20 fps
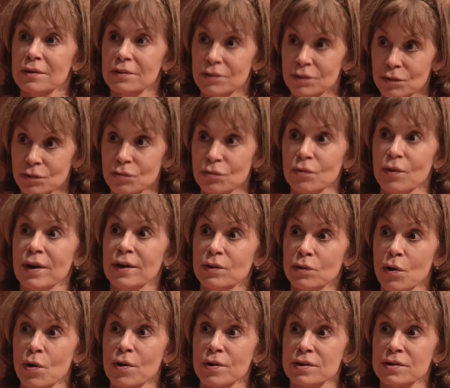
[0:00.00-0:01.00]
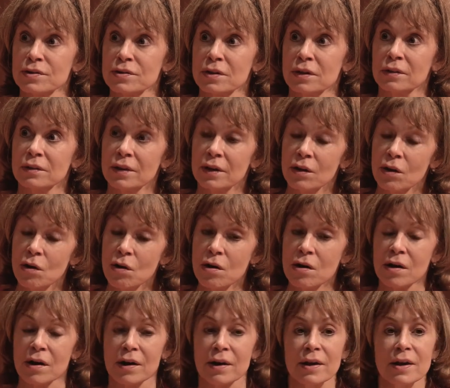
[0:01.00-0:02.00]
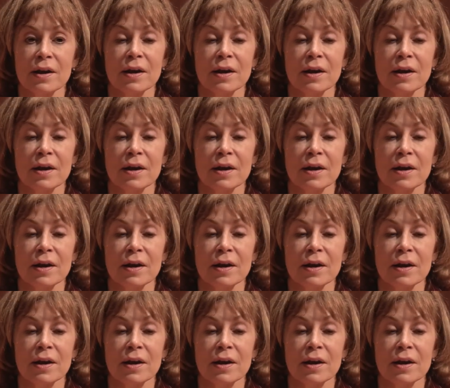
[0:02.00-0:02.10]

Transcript: the great artists that they are.